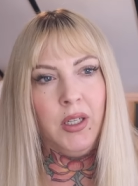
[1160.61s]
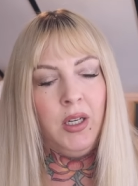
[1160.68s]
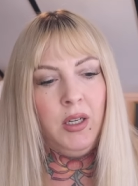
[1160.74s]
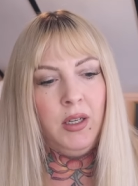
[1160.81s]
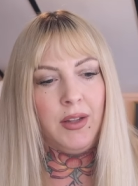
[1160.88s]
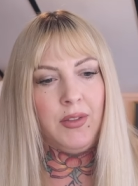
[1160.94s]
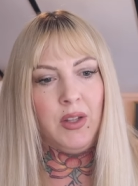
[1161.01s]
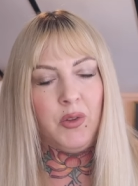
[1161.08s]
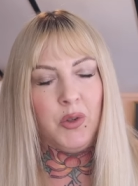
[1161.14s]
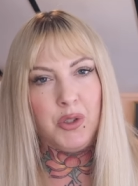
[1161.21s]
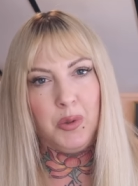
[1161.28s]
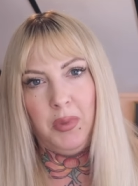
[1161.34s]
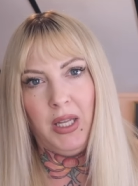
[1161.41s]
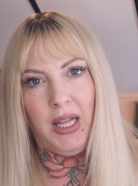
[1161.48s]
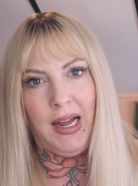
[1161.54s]
I think there's
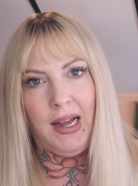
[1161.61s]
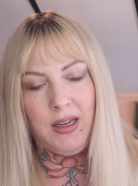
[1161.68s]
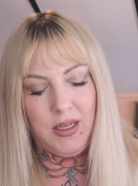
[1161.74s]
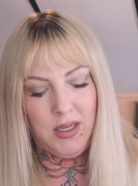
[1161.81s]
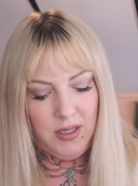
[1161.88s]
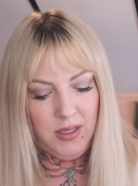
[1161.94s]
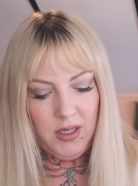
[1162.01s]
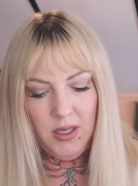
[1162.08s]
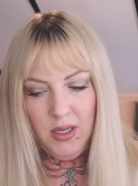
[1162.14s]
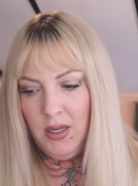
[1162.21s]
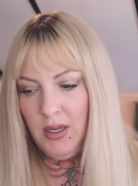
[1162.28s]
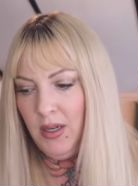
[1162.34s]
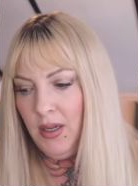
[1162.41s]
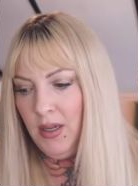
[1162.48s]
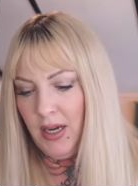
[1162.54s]
a black
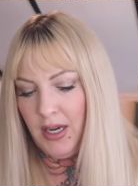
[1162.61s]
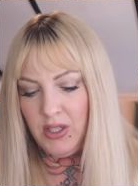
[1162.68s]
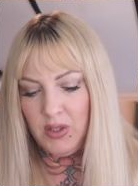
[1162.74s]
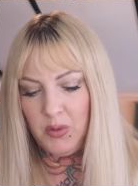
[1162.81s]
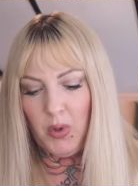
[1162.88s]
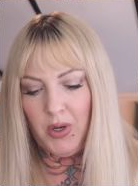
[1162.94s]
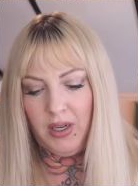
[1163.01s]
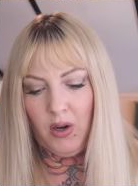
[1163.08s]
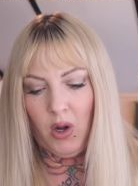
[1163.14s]
I just wanted